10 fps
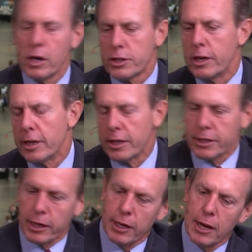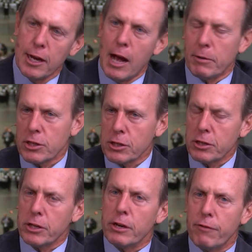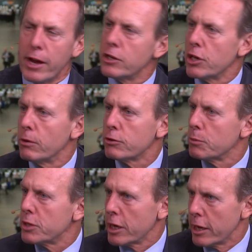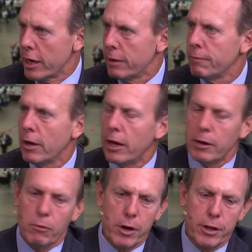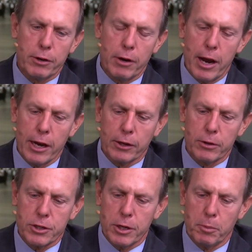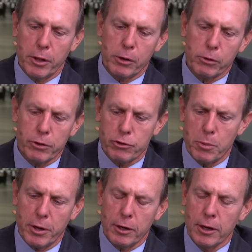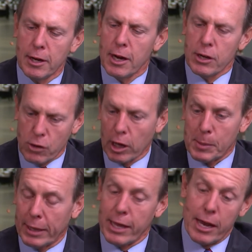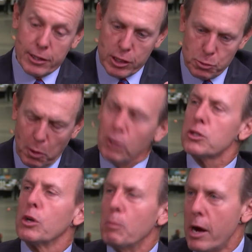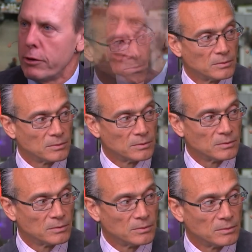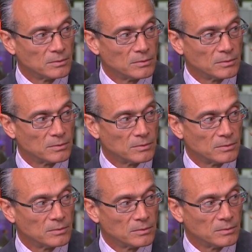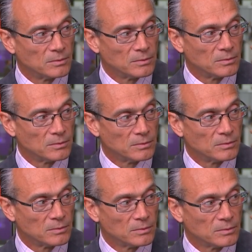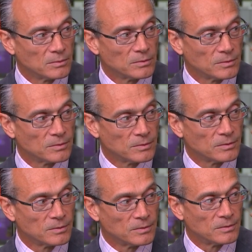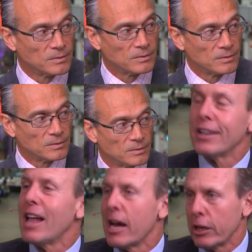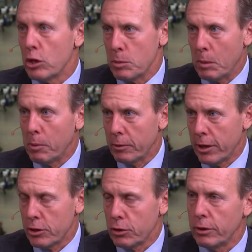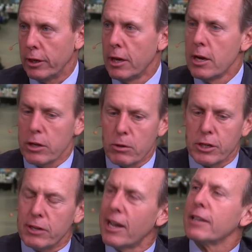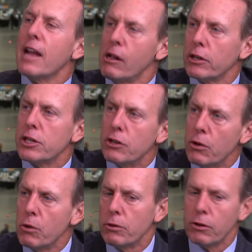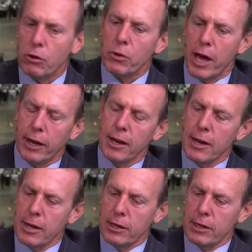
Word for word: in Washington, D.C. I was just listening to Van Jones from CNN, uh, one of their uh, anchors and a political contributor, talking about that as his personal mantra, but certainly that intersects with, with what Infor's talking about in terms of unlocking human potential and using technology to, to do that